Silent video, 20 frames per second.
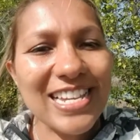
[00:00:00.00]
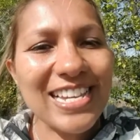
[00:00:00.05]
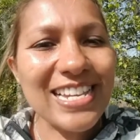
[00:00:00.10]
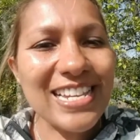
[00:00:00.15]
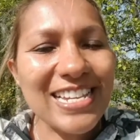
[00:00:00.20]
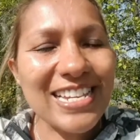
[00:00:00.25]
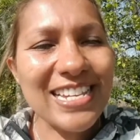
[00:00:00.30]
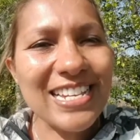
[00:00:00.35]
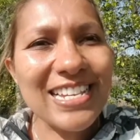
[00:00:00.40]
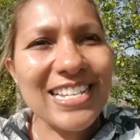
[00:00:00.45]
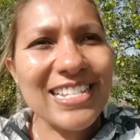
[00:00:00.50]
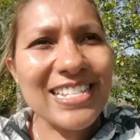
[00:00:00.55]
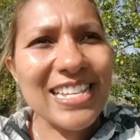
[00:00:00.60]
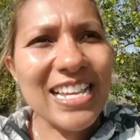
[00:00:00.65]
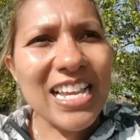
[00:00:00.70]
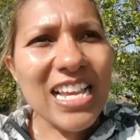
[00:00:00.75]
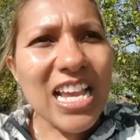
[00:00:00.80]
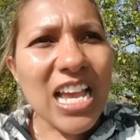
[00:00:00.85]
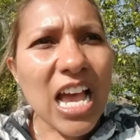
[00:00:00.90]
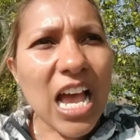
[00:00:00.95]
is
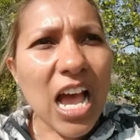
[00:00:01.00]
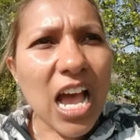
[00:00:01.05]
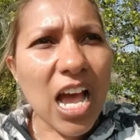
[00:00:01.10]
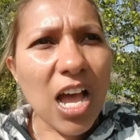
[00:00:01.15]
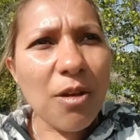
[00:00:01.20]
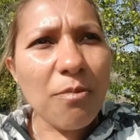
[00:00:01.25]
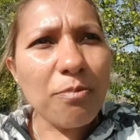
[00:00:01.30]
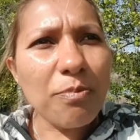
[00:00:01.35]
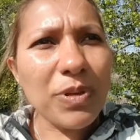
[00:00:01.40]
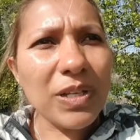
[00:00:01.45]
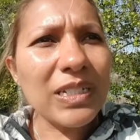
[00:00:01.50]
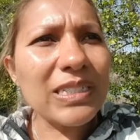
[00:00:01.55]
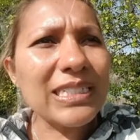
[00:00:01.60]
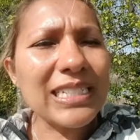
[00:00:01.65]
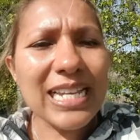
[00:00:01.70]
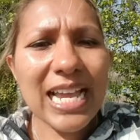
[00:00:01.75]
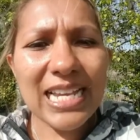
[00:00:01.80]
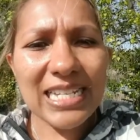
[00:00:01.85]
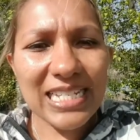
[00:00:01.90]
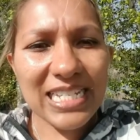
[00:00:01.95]

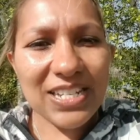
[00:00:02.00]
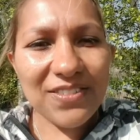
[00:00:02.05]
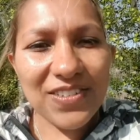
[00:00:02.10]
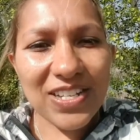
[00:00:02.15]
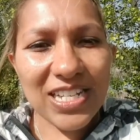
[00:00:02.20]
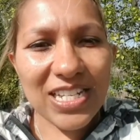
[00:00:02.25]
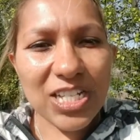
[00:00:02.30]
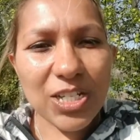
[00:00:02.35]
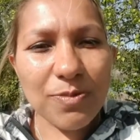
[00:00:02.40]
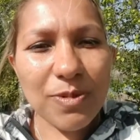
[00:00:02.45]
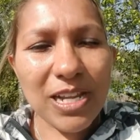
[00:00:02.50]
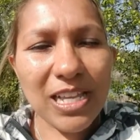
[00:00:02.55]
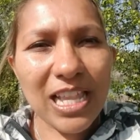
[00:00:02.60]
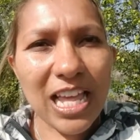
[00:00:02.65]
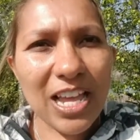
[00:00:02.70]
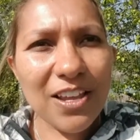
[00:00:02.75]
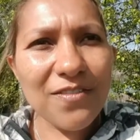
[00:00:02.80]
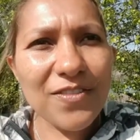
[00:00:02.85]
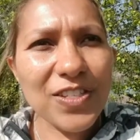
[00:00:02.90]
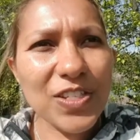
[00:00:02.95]
building activity into my
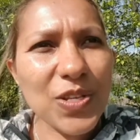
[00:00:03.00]
life.